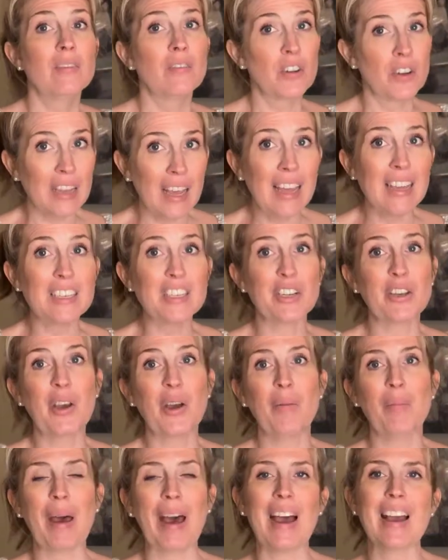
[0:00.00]
forget to
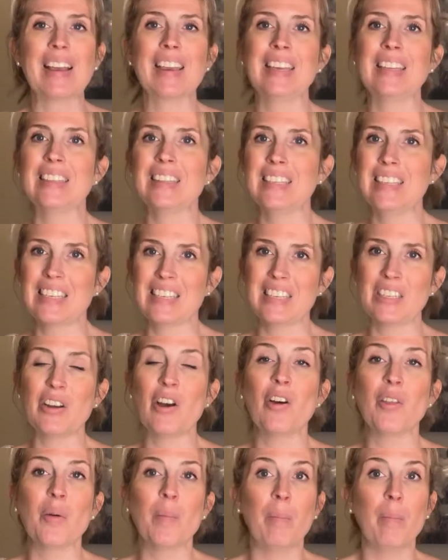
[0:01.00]
go back and listen to
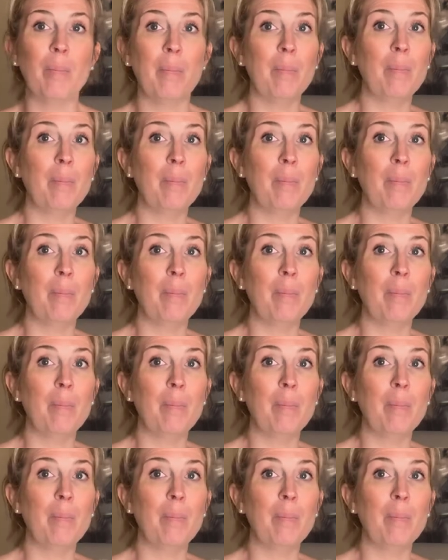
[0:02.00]
all the